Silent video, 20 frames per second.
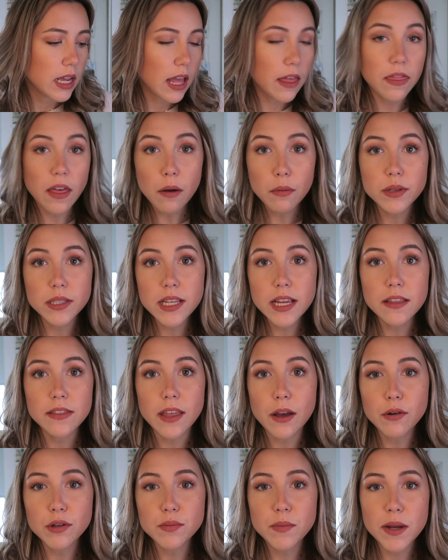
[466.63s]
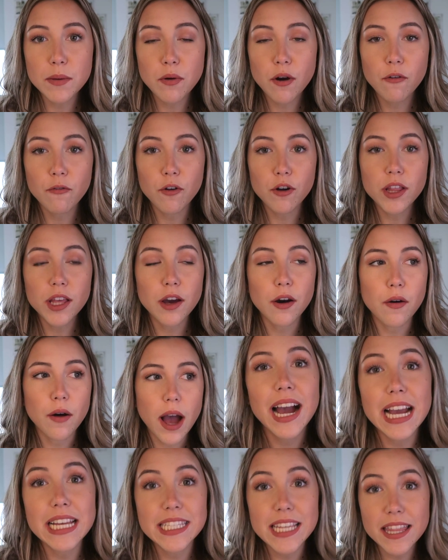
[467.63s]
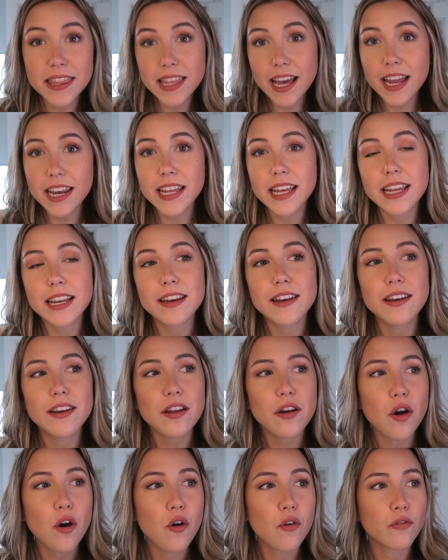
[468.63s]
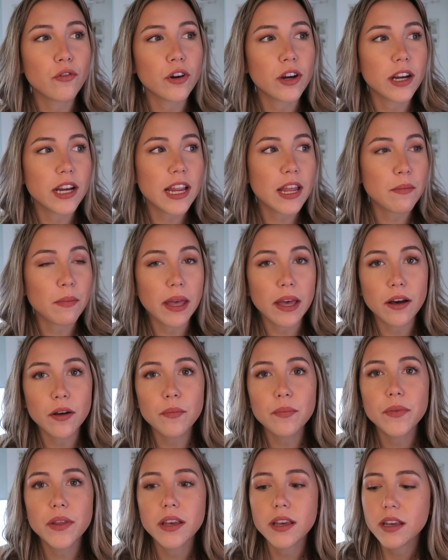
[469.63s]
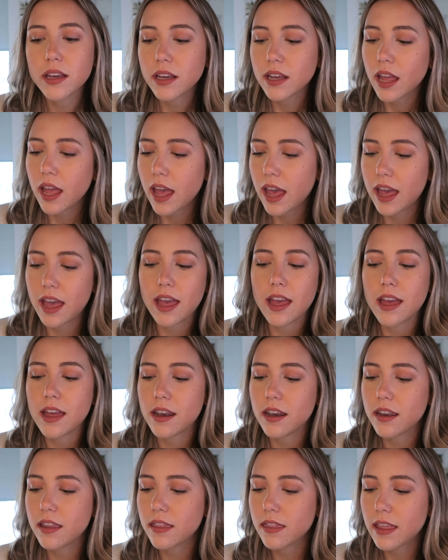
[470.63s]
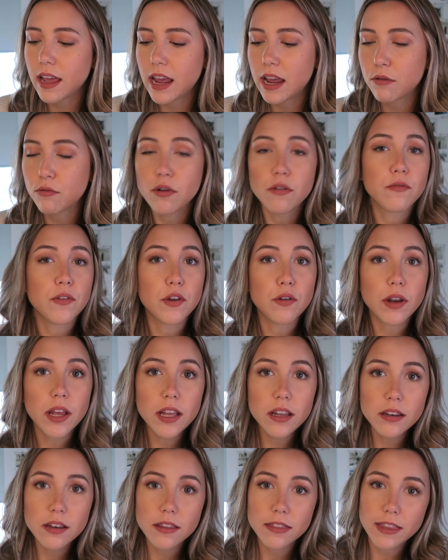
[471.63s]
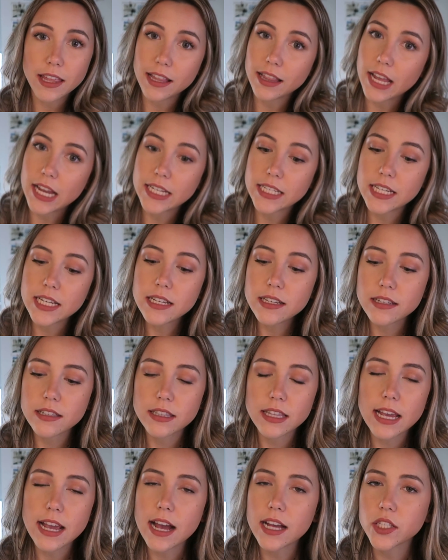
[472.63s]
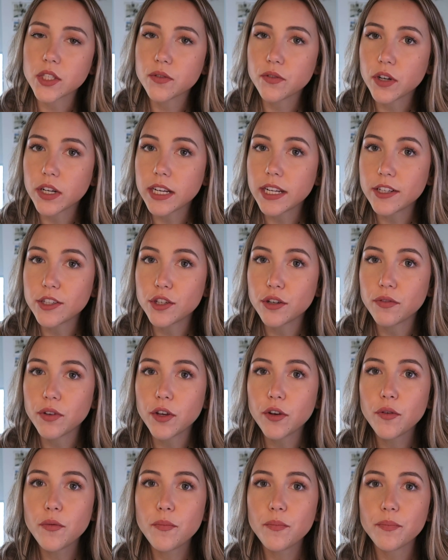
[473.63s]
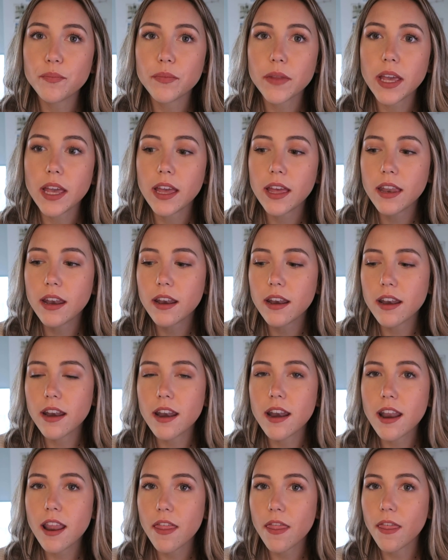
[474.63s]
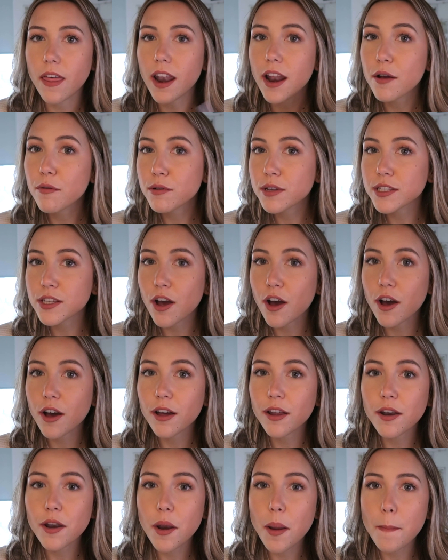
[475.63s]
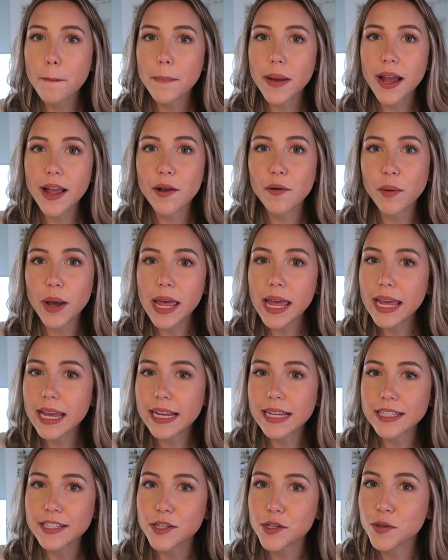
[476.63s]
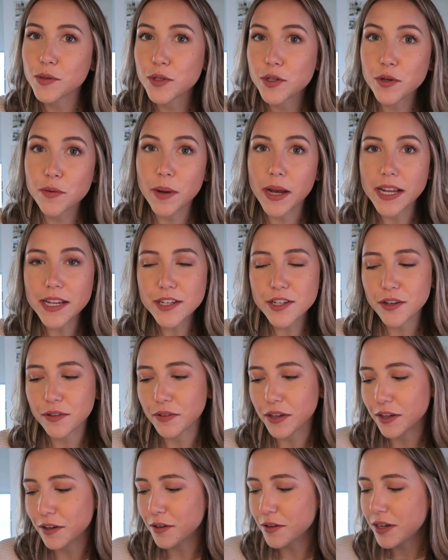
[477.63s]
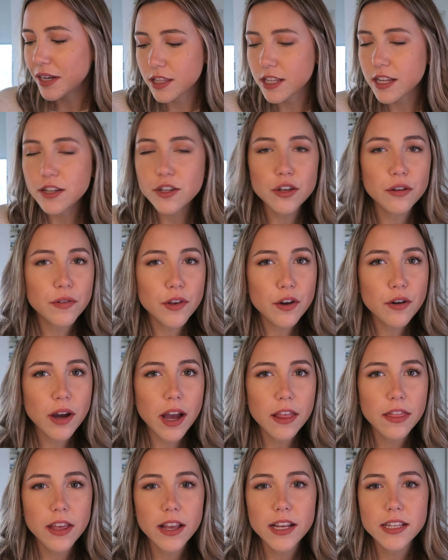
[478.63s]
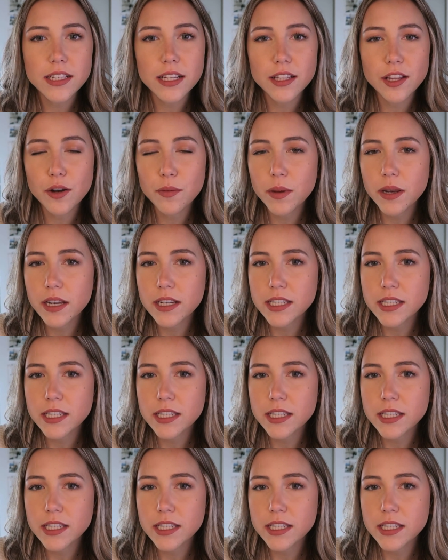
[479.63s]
And that was it. That was my portfolio. I sent that in over email, and they reviewed it. They liked it. They asked for an interview, and then I was on my way to do my interview. The interview, I think, is a little bit